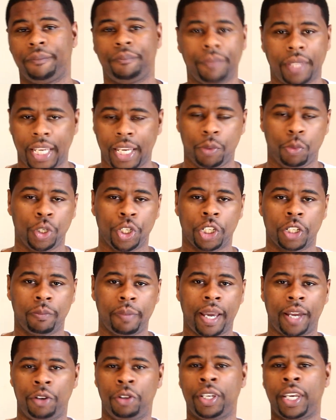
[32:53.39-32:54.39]
And when you're in a
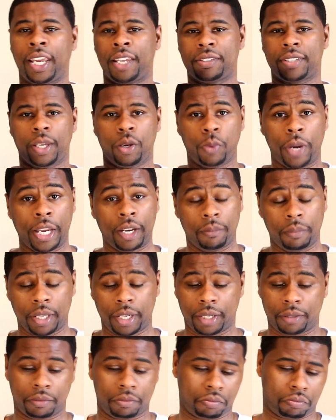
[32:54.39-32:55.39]
battle, you can't say, wait a
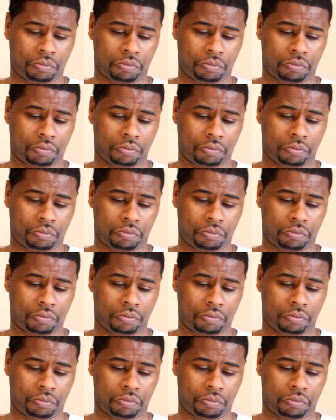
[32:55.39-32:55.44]
minute.